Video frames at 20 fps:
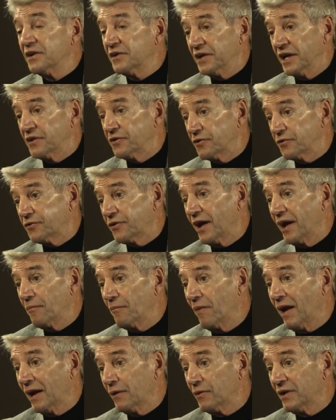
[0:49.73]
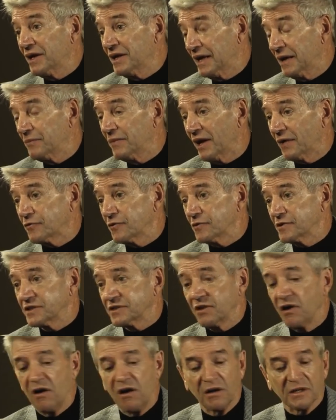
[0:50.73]
Tender Trap, My Way, named after his
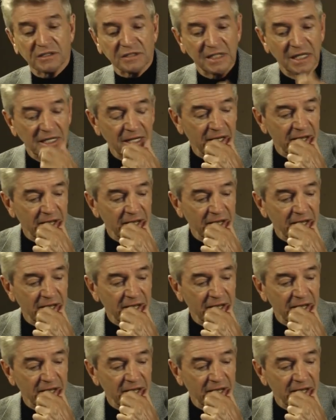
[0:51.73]
songs,